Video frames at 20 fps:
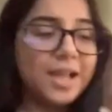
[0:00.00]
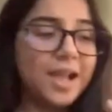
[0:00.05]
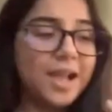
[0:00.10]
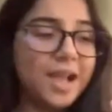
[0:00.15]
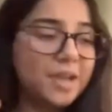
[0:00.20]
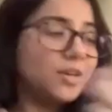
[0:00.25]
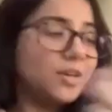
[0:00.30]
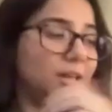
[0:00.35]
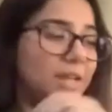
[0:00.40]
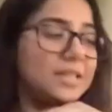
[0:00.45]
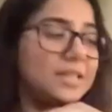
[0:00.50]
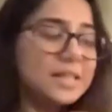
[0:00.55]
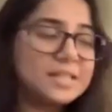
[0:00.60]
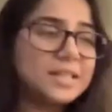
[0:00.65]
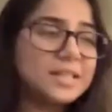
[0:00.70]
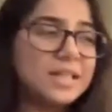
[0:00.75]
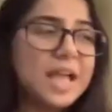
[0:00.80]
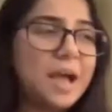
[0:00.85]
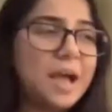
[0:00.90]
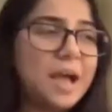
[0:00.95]
I realized, I
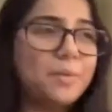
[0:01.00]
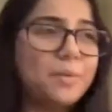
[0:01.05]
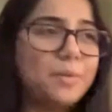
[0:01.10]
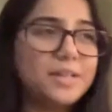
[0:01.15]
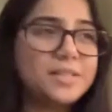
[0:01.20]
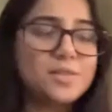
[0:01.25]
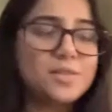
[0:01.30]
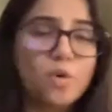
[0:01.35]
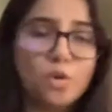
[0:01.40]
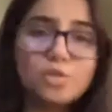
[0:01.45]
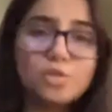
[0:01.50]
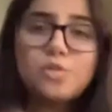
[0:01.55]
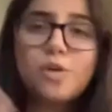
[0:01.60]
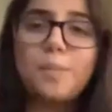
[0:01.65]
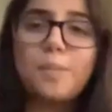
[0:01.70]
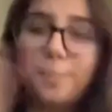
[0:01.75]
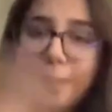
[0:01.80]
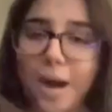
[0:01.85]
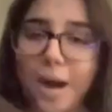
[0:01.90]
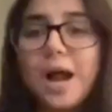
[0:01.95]
said, yeah, but it's also
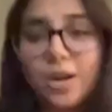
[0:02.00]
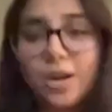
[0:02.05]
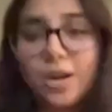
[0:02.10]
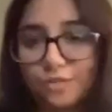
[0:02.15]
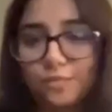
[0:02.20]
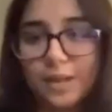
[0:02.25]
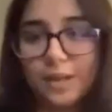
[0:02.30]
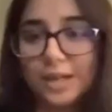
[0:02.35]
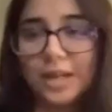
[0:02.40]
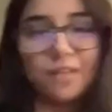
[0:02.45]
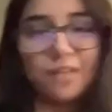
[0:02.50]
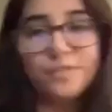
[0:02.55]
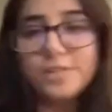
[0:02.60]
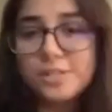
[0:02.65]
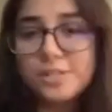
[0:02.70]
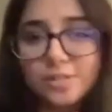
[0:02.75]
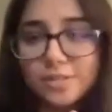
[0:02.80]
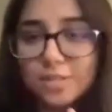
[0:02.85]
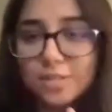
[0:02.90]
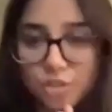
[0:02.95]
a part of my life.
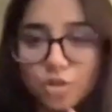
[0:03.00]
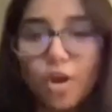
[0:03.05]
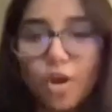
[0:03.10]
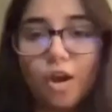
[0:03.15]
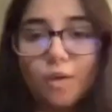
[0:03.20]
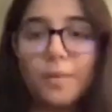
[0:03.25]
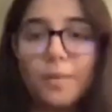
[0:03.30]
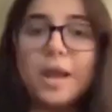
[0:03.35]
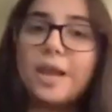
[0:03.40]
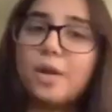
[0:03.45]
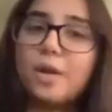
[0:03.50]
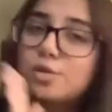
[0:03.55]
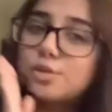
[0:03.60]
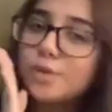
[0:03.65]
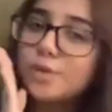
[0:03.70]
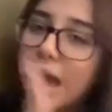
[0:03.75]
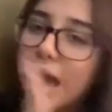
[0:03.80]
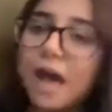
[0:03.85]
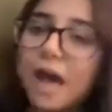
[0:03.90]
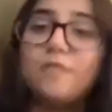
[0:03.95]
It's a job. I
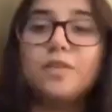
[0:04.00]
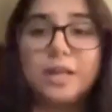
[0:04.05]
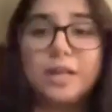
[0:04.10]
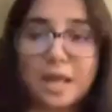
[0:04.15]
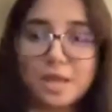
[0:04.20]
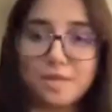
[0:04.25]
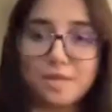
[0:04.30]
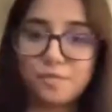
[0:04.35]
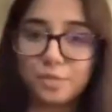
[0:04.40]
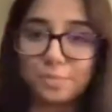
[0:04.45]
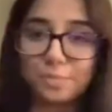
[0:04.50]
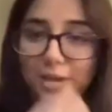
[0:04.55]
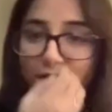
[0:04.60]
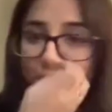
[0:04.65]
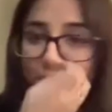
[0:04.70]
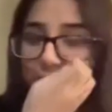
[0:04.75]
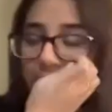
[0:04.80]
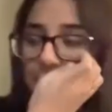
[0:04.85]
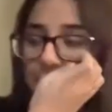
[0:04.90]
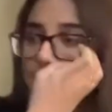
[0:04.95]
also have a life with my
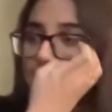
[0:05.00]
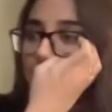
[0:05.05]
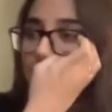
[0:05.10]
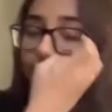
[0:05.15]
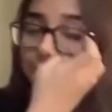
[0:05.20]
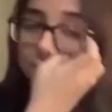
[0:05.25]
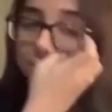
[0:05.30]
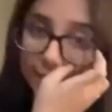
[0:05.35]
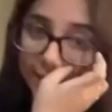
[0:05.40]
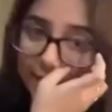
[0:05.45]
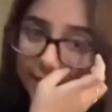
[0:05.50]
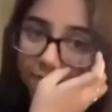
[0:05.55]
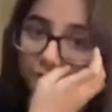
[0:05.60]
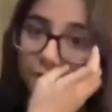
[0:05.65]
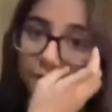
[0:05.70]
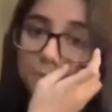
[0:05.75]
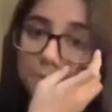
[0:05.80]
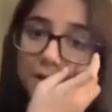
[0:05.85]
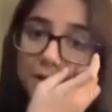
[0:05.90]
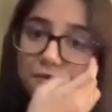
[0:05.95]
friends. I have a life
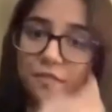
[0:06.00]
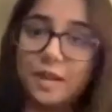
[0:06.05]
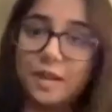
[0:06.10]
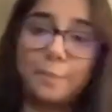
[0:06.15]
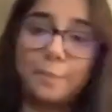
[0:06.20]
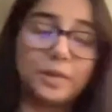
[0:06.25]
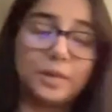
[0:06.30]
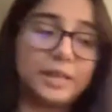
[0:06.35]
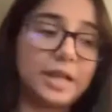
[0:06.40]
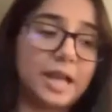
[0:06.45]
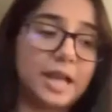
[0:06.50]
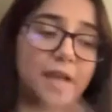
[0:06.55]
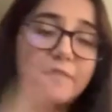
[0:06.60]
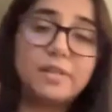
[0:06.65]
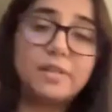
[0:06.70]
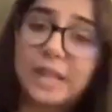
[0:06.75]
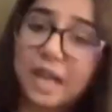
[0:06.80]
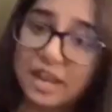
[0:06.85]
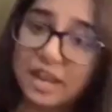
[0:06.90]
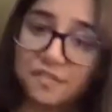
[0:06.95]
with my family. I
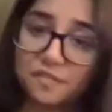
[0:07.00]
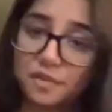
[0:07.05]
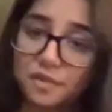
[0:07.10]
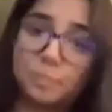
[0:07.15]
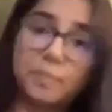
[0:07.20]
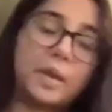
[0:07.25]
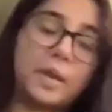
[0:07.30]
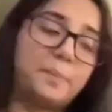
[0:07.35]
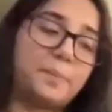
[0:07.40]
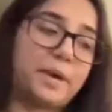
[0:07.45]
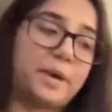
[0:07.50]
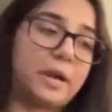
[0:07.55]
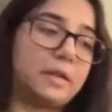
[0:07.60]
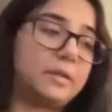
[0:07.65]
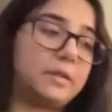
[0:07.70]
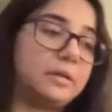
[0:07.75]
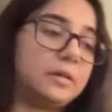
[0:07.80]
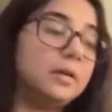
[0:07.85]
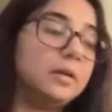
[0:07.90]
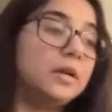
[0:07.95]
have a life with my
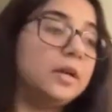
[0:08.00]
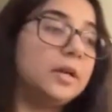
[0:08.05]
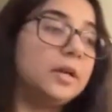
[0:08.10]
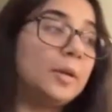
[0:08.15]
partner.